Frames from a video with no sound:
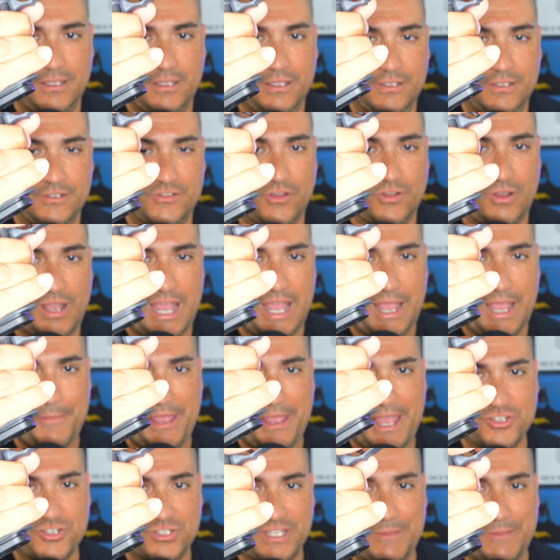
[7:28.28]
So I'm
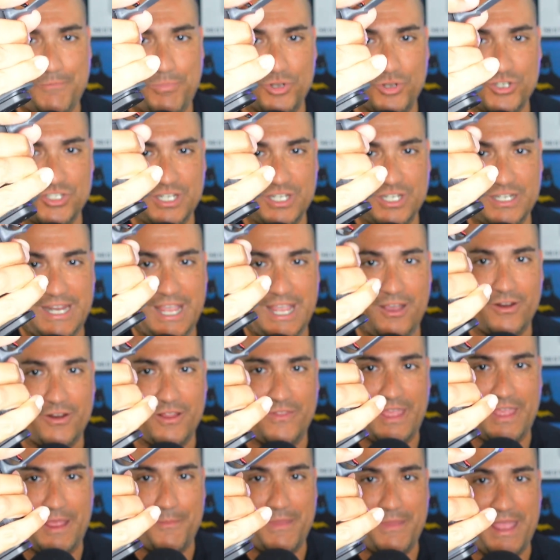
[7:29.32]
actually pushing down
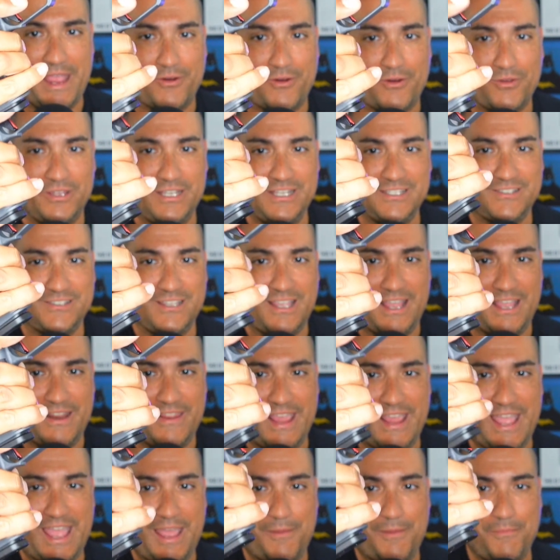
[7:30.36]
on that mag release, and
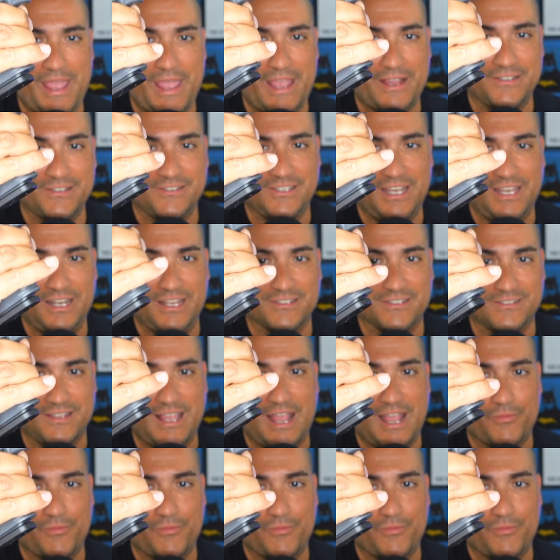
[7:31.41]
that magazine is not